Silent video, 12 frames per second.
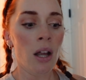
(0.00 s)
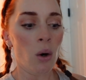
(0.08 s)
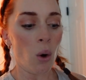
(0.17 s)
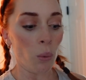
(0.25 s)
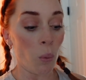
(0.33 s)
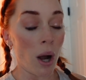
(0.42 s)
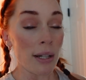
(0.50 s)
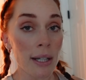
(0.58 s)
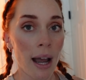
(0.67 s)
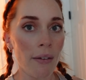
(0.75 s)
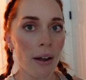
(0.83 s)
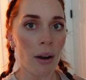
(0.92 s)
or want to
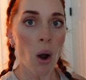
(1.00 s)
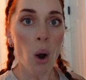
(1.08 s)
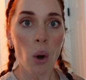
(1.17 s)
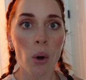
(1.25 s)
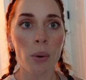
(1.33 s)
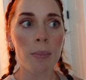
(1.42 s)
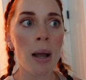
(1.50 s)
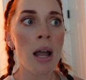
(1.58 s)
have at home.